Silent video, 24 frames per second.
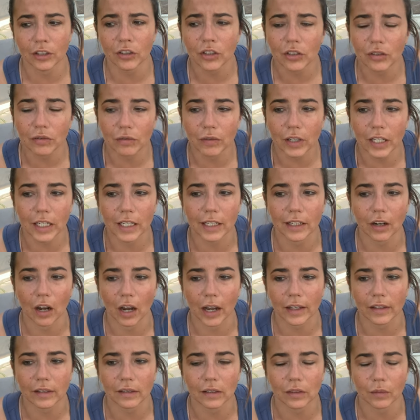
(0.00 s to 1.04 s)
it's just really
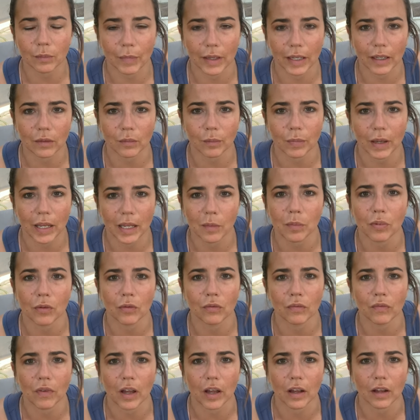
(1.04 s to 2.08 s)
nice to meet
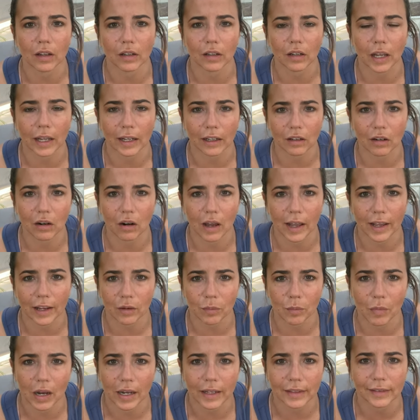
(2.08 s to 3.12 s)
people that are
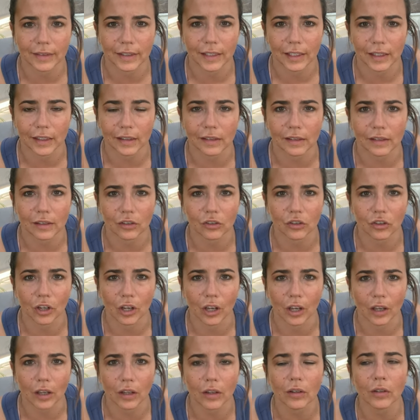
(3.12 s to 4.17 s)
like-minded as
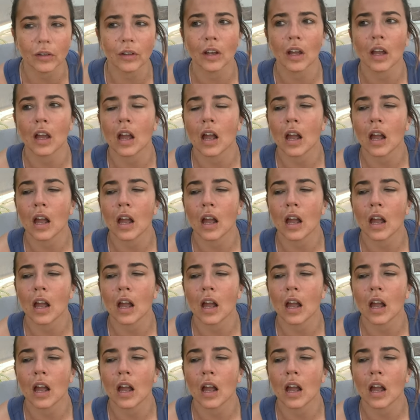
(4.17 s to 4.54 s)
you.